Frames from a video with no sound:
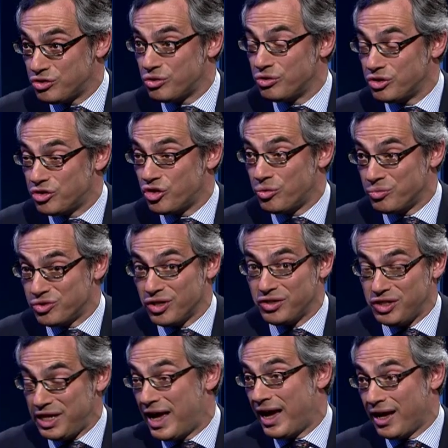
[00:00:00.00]
certain terms that,
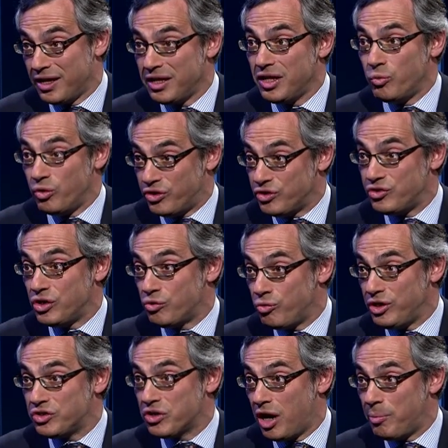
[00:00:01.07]
yeah, with this
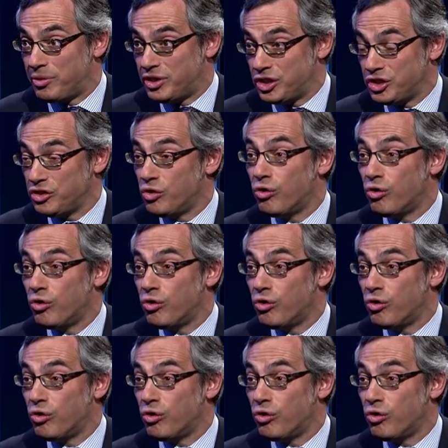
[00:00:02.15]
increased competition,